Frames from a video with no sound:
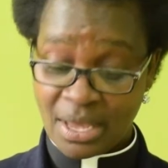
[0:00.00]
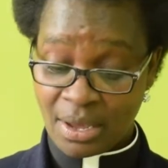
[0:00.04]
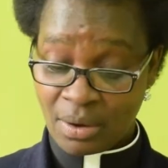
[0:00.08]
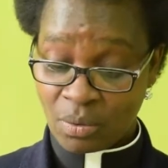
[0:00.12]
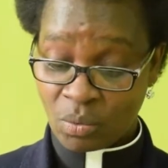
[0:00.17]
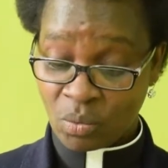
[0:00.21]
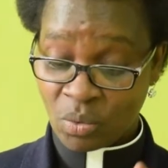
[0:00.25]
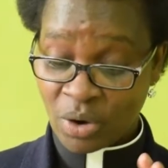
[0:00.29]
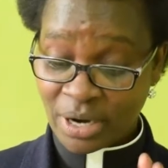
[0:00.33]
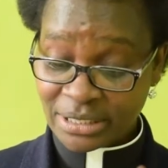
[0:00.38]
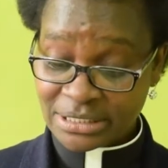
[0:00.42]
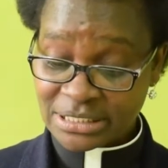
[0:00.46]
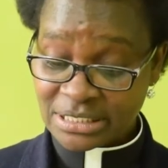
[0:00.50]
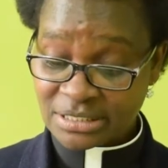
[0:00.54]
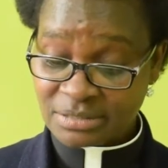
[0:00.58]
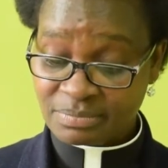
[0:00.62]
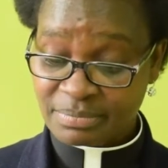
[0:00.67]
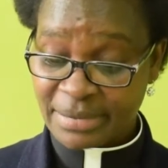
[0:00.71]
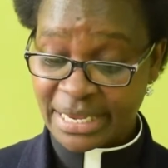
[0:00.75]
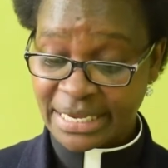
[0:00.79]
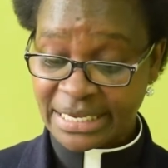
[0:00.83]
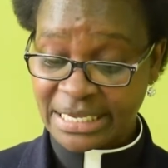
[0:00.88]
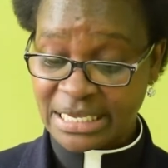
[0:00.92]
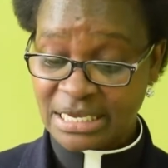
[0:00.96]
What is
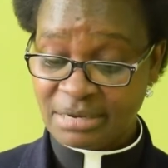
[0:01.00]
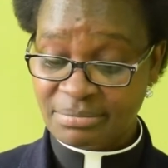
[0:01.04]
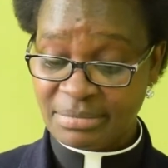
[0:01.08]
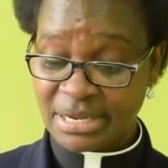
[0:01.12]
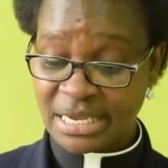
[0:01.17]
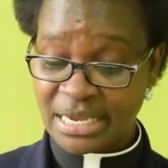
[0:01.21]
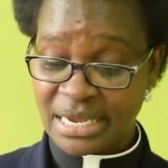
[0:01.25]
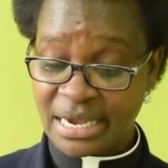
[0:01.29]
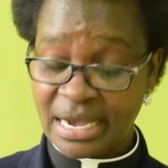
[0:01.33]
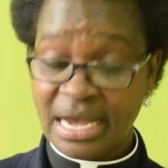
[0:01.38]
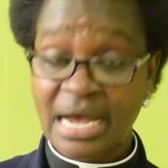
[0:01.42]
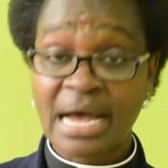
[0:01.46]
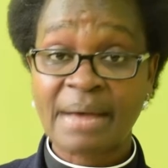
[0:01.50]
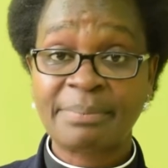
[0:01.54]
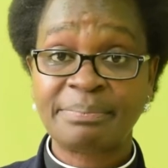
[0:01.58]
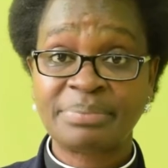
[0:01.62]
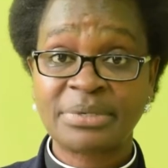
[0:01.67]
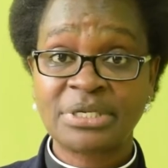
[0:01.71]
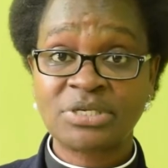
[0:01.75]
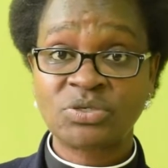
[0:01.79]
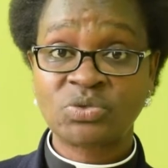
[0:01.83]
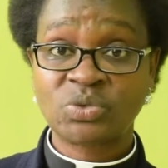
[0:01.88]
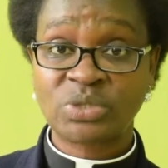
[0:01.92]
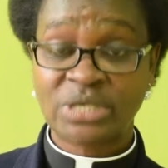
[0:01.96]
making me
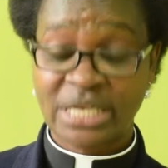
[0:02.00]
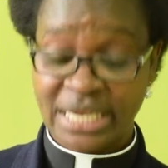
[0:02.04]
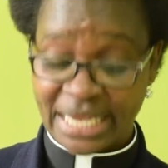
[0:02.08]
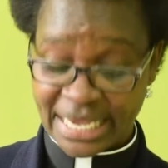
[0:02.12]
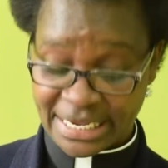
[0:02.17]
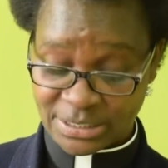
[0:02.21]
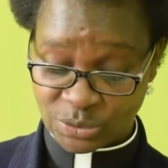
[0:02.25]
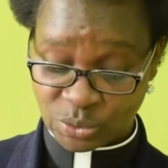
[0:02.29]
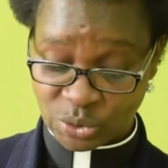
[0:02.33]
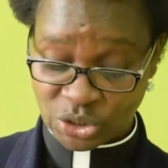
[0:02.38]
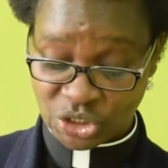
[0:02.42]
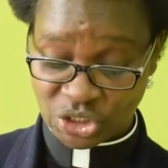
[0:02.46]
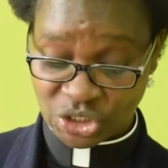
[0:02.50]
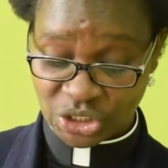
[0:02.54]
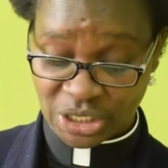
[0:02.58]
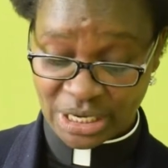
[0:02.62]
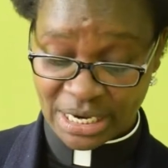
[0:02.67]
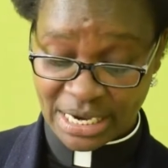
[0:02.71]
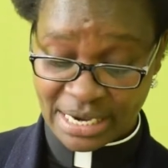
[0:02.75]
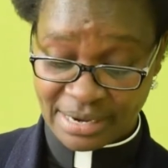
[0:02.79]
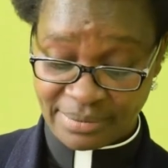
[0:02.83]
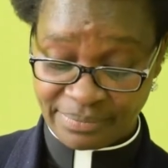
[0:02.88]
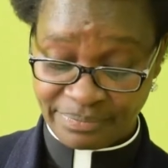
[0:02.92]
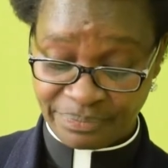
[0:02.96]
happy today as we
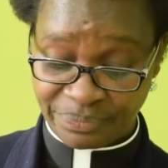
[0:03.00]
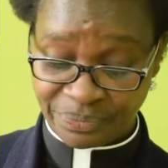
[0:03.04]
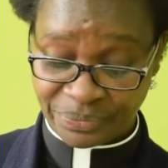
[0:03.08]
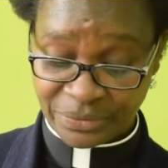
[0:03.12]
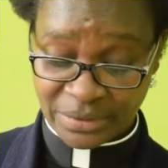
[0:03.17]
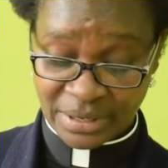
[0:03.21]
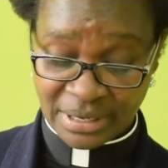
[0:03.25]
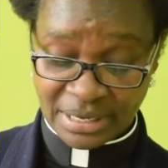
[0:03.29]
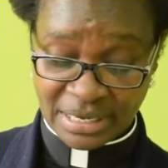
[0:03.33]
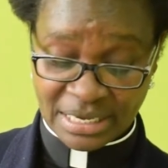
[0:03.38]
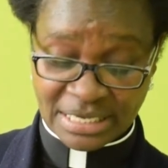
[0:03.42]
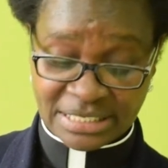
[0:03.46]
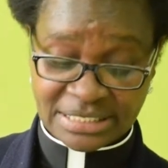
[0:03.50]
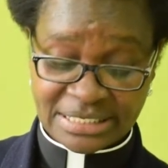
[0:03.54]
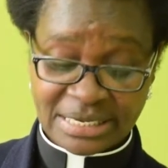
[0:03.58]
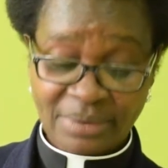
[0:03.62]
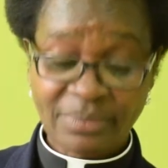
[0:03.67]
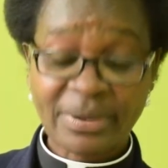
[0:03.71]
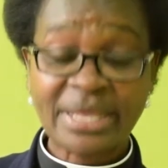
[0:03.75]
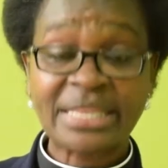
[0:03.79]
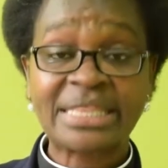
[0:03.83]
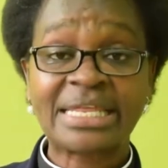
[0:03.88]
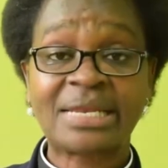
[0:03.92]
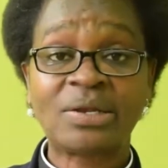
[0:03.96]
share is the
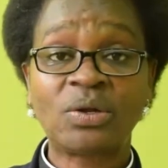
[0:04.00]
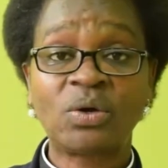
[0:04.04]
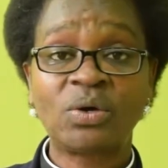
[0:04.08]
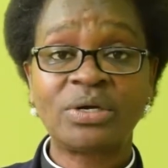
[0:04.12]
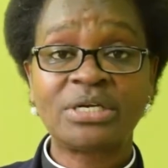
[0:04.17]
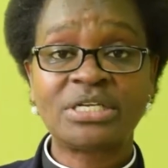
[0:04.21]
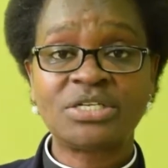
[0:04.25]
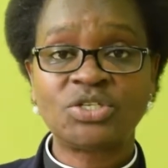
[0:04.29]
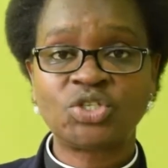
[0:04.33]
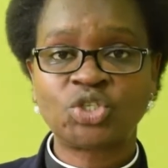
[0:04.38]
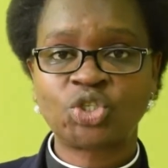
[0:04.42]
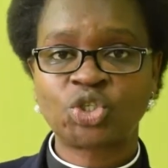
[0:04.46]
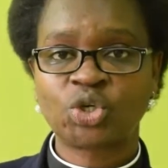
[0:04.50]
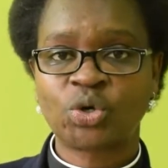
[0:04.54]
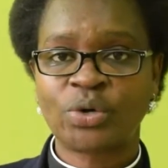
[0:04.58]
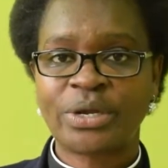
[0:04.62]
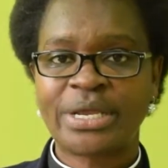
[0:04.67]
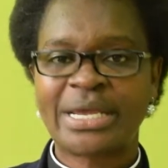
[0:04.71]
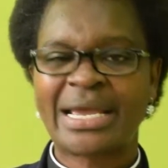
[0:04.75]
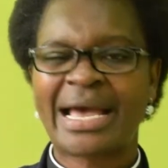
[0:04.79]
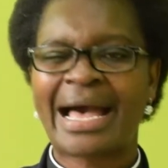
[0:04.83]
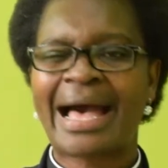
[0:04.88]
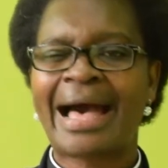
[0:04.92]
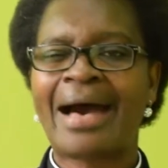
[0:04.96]
way the Lord is
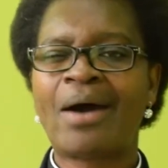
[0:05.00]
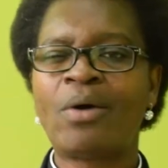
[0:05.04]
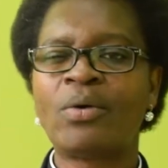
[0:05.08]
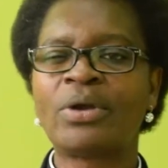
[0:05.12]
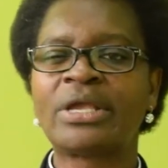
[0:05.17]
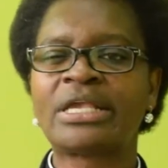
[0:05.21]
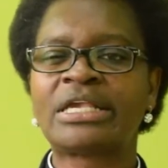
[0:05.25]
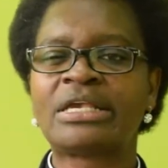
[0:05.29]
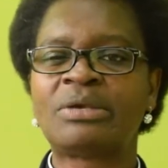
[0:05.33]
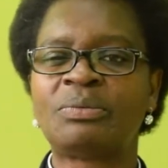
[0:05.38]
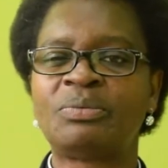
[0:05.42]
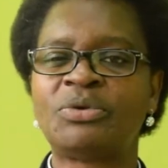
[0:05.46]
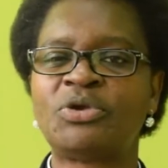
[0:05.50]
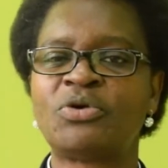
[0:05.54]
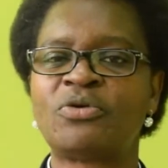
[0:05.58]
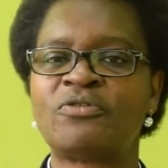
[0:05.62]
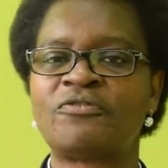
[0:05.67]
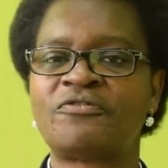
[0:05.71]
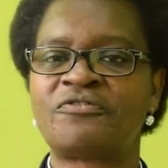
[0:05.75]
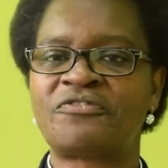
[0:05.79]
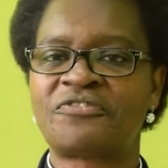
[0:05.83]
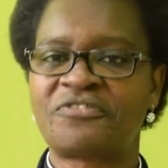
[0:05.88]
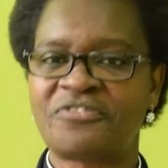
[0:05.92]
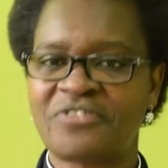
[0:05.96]
showing how he will
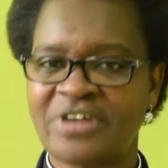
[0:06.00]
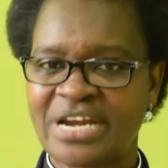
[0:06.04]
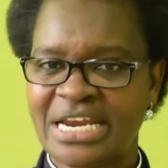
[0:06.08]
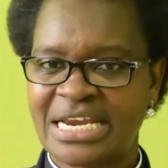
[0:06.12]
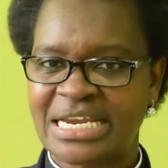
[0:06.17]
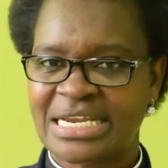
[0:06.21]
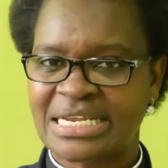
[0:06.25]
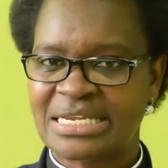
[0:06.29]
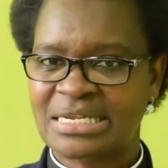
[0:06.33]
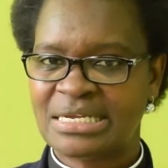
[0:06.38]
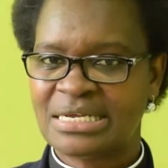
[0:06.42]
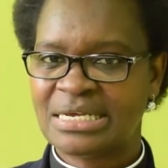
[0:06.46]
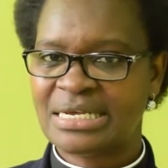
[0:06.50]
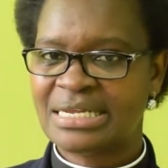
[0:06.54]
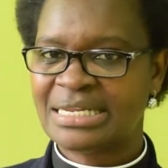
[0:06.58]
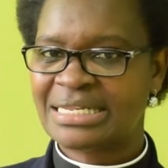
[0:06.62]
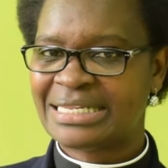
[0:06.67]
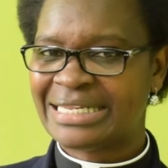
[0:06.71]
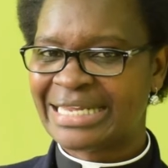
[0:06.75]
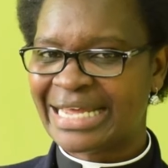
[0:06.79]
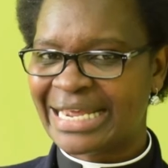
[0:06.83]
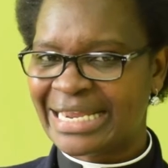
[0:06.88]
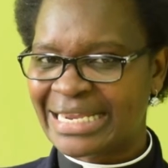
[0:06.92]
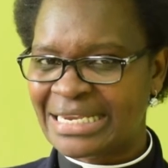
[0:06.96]
free
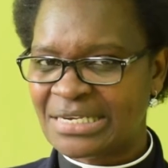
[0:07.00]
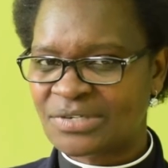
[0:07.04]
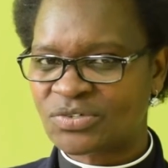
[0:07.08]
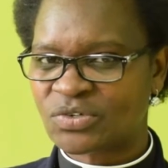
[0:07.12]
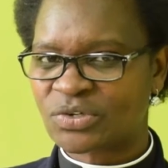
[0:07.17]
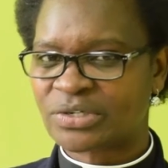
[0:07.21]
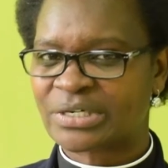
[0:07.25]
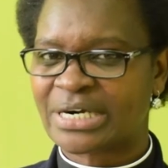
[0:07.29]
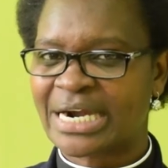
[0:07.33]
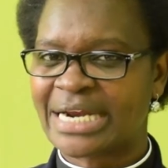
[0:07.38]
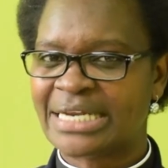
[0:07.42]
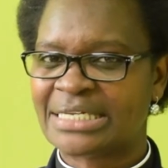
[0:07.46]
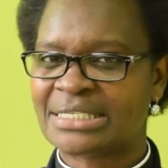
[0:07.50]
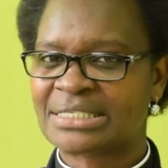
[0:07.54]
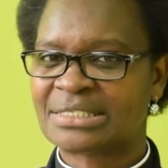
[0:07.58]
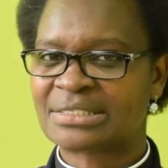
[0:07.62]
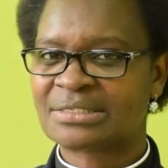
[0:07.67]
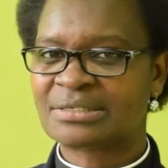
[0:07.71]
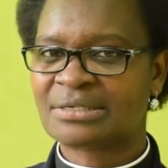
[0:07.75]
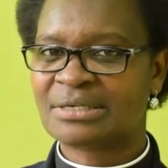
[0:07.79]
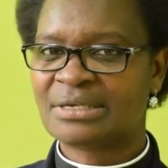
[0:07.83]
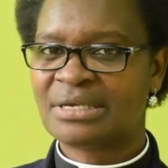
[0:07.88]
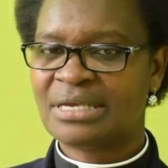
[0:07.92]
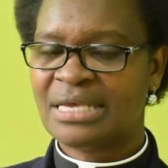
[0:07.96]
the Israelites.